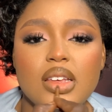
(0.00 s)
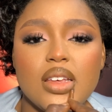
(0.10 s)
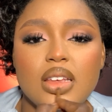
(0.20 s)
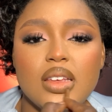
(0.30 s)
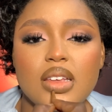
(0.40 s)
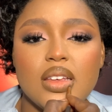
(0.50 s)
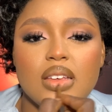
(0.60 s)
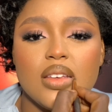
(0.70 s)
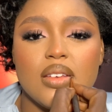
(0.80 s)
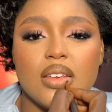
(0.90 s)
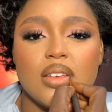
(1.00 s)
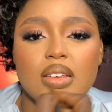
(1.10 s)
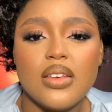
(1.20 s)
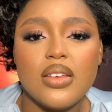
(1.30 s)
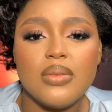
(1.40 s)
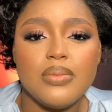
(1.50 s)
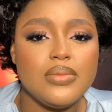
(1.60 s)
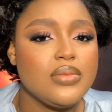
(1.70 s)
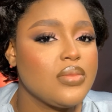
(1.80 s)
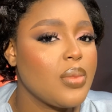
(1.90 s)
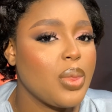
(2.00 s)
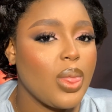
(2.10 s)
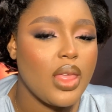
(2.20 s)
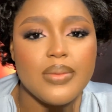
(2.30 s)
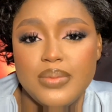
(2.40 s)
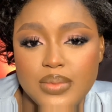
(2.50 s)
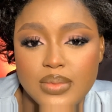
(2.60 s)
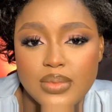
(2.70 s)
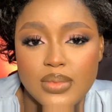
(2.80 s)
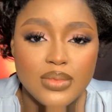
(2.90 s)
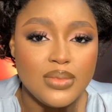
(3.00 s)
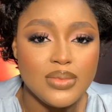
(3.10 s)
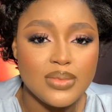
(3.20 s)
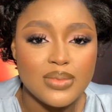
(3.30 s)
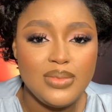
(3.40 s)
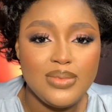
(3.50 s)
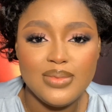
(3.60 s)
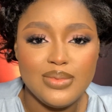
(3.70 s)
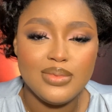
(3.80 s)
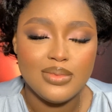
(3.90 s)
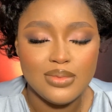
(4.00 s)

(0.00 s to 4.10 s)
was fun because it was just all through until we were done.